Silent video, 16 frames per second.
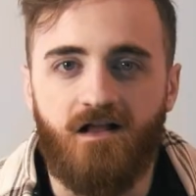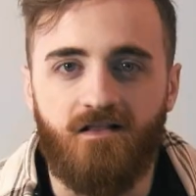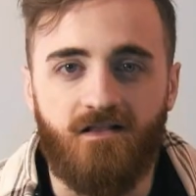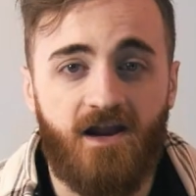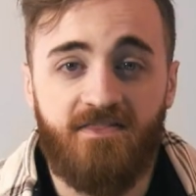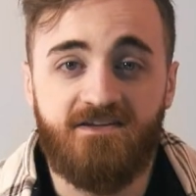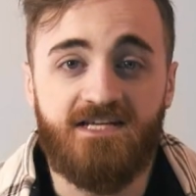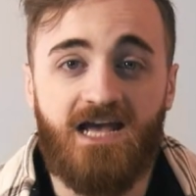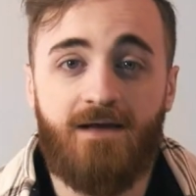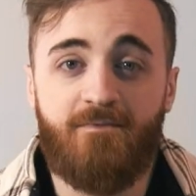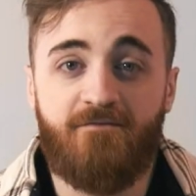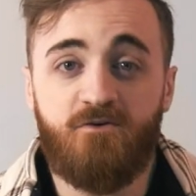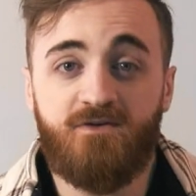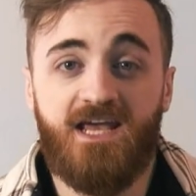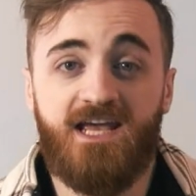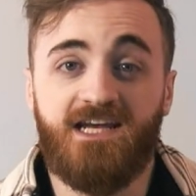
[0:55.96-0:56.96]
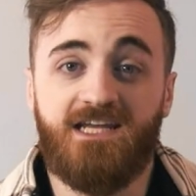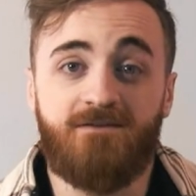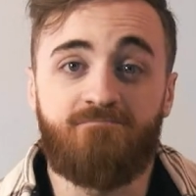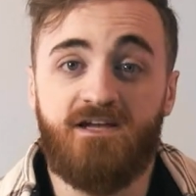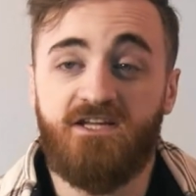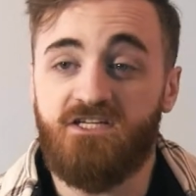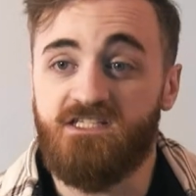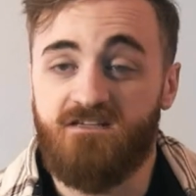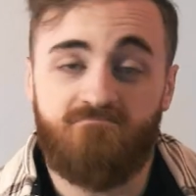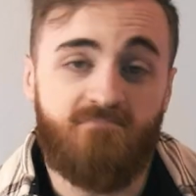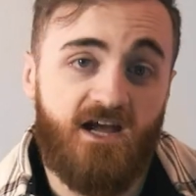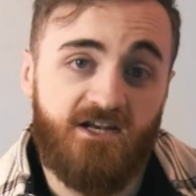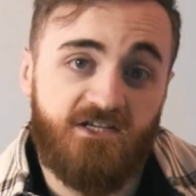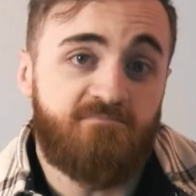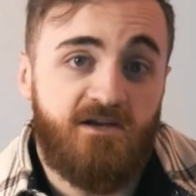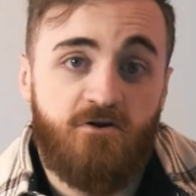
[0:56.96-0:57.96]
A lot of the time, if you can't get bitches, it
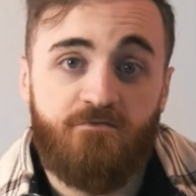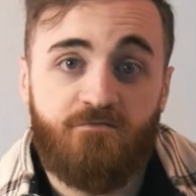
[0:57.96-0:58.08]
might just be your